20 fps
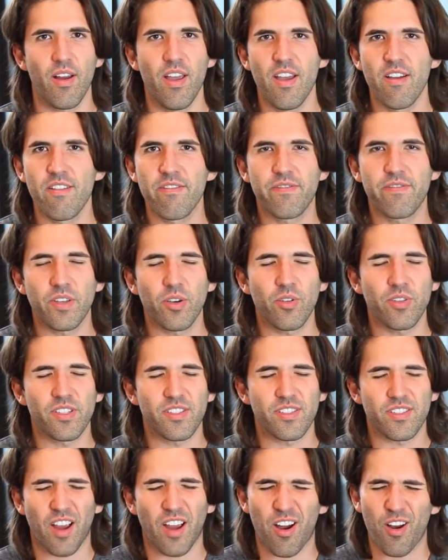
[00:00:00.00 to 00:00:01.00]
feel the
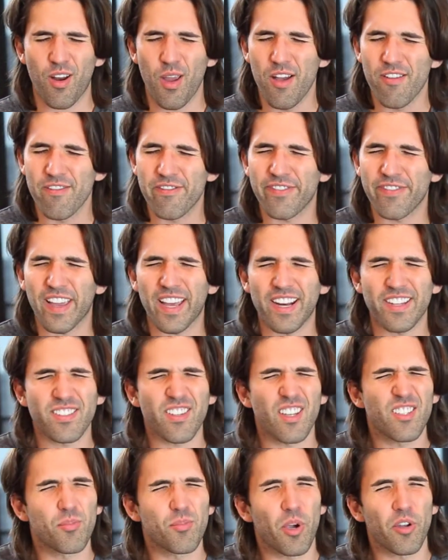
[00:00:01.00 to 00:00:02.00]
desire,
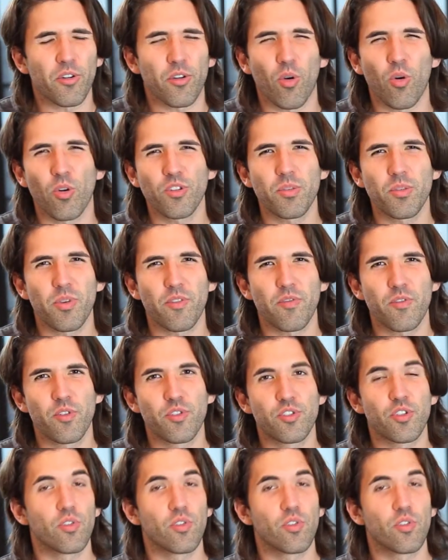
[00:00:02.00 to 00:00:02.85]
fantasize about your ultimate future,